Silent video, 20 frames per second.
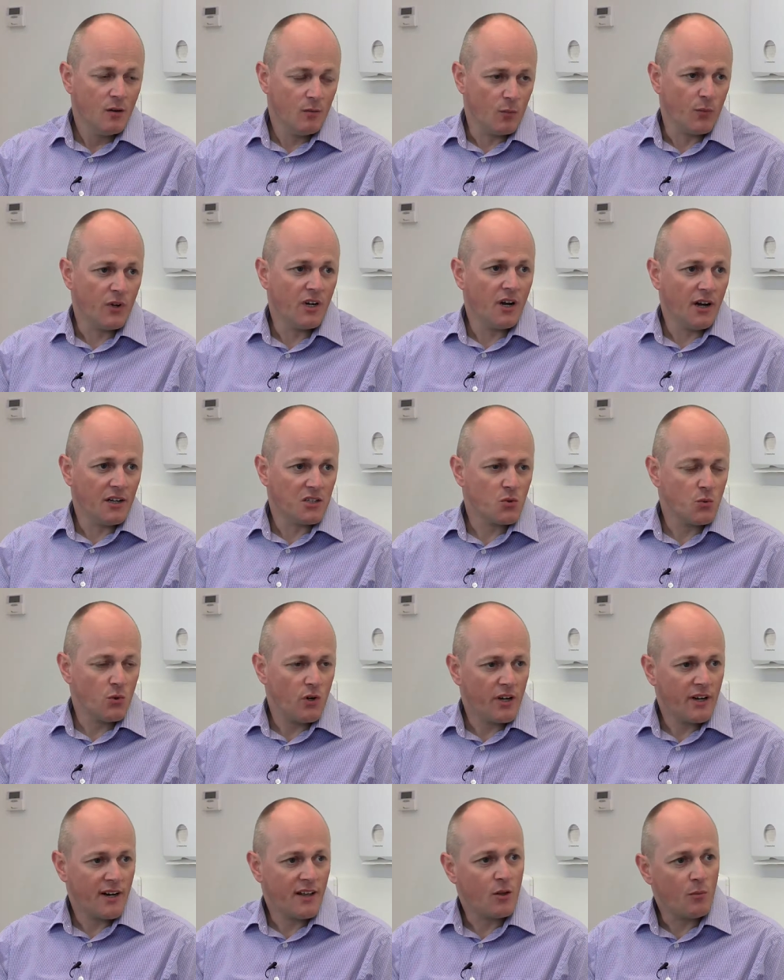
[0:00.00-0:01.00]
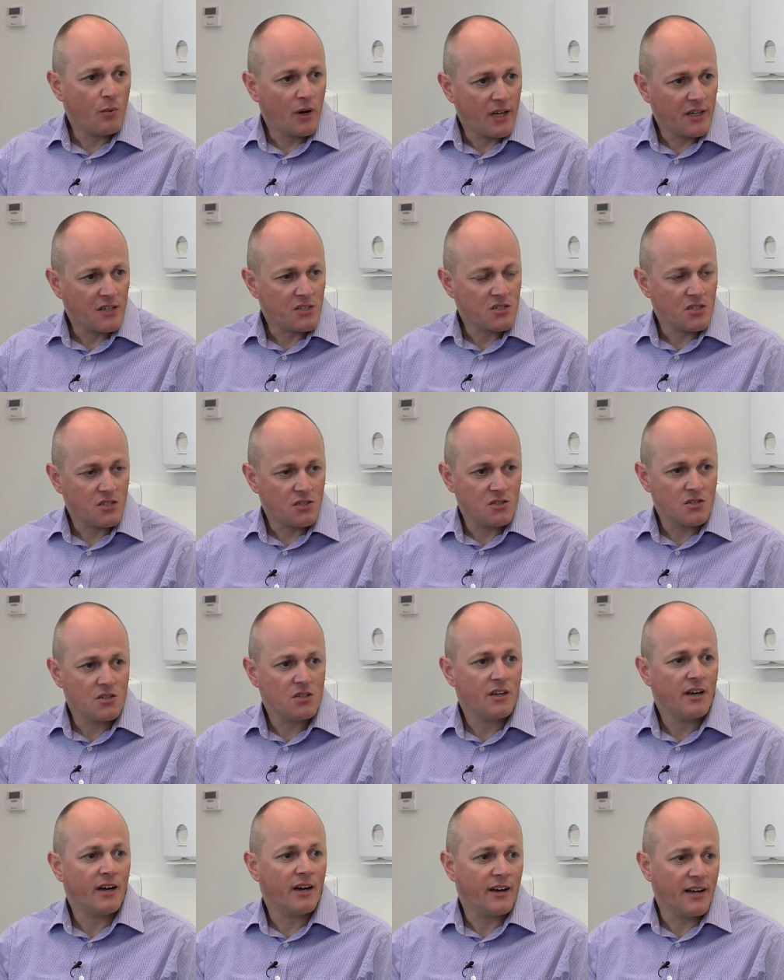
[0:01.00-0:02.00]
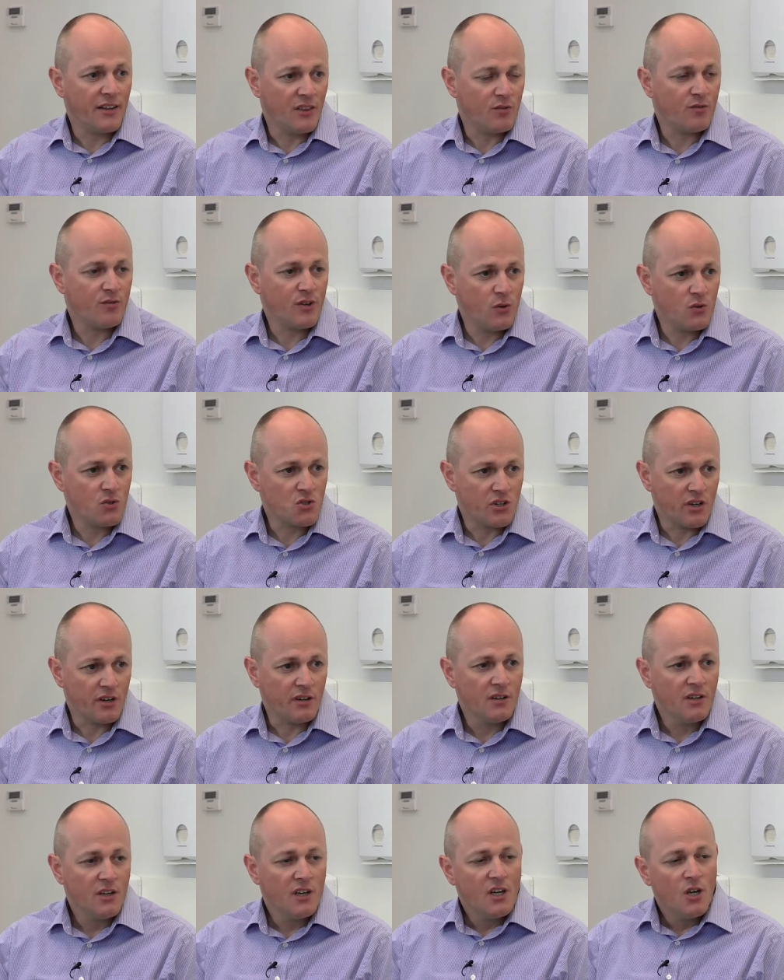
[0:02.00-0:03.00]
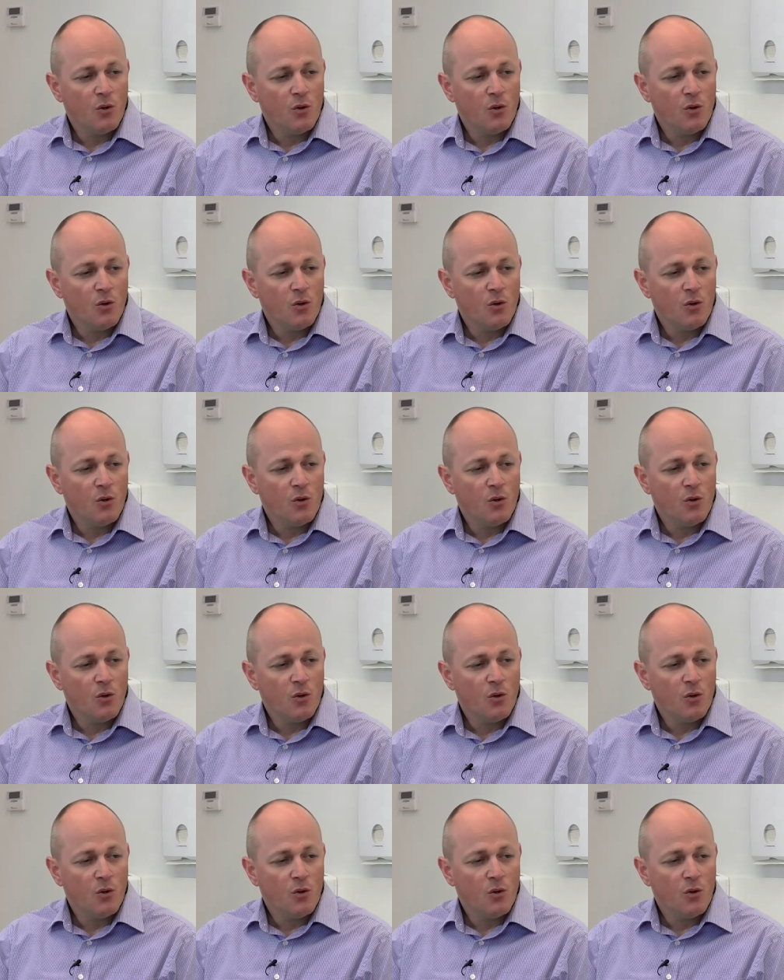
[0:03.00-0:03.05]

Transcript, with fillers: I mean, we'd like to work in other places uh, in the future,